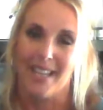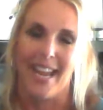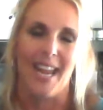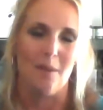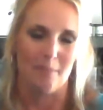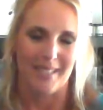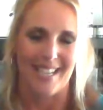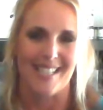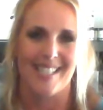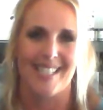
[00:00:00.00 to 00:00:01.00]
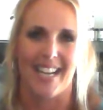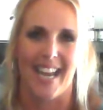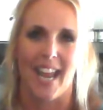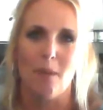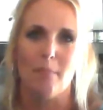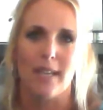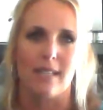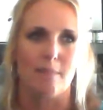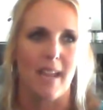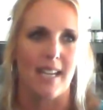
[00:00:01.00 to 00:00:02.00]
Hemp, yes. And hemp is
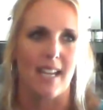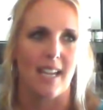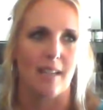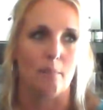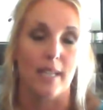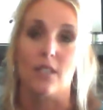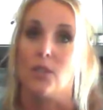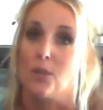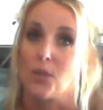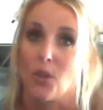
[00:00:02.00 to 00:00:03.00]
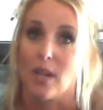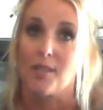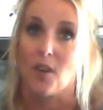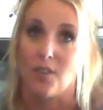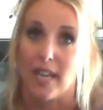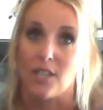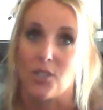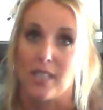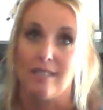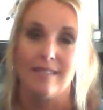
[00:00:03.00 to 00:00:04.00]
making big news across our
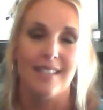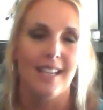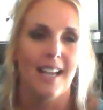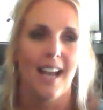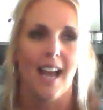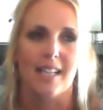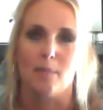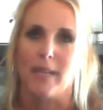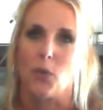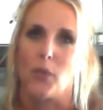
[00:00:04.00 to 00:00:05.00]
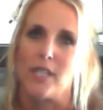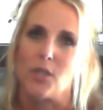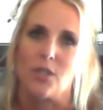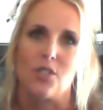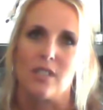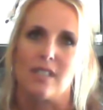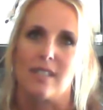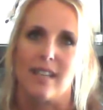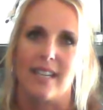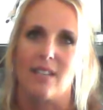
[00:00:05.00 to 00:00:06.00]
nation. It's being researched and
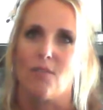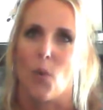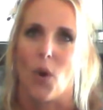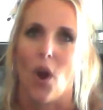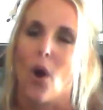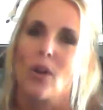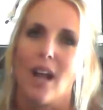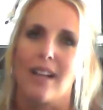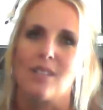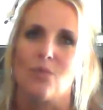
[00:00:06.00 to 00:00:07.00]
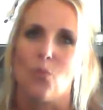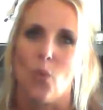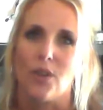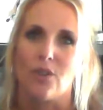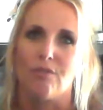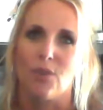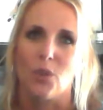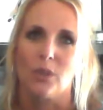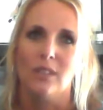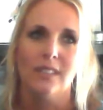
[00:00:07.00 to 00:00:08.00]
studied for all kinds of wonderful